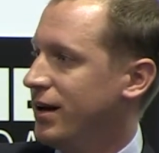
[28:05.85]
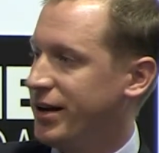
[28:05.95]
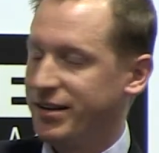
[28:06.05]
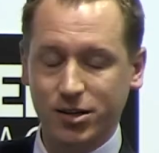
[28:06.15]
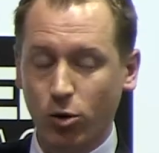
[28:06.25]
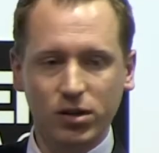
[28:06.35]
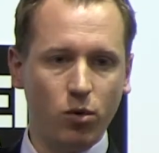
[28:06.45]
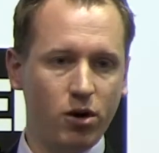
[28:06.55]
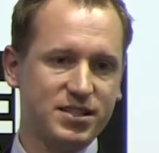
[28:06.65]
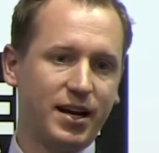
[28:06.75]
And it totally
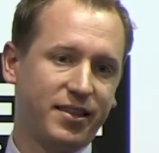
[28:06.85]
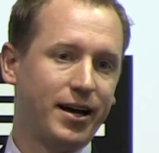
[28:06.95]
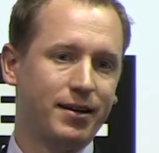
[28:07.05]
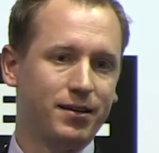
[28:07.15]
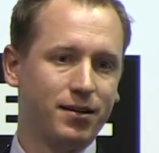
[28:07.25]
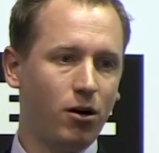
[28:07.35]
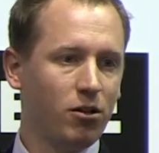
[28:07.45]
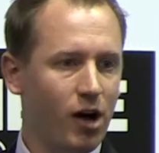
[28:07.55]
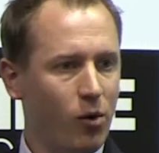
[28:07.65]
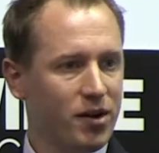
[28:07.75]
works like that.
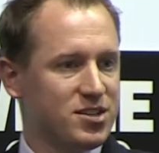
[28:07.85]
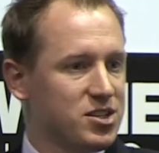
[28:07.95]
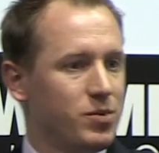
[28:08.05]
Although it's just,